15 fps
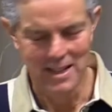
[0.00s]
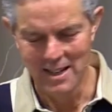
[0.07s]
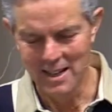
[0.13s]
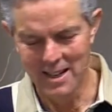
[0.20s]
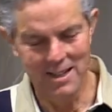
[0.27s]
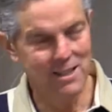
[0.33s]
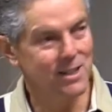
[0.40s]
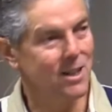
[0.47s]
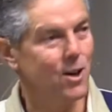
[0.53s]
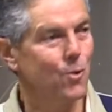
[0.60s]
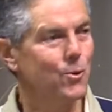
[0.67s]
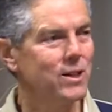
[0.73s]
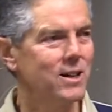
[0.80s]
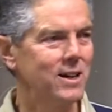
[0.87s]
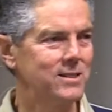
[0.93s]
and
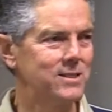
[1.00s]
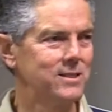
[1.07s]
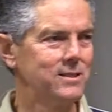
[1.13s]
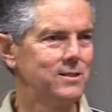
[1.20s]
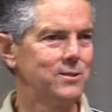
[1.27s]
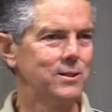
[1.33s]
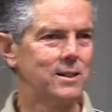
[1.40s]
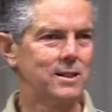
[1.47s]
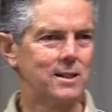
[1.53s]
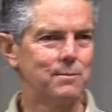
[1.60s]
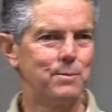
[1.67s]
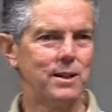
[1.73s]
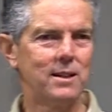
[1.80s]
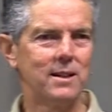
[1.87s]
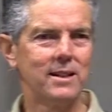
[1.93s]
we got to
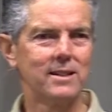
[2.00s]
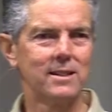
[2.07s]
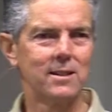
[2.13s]
comparing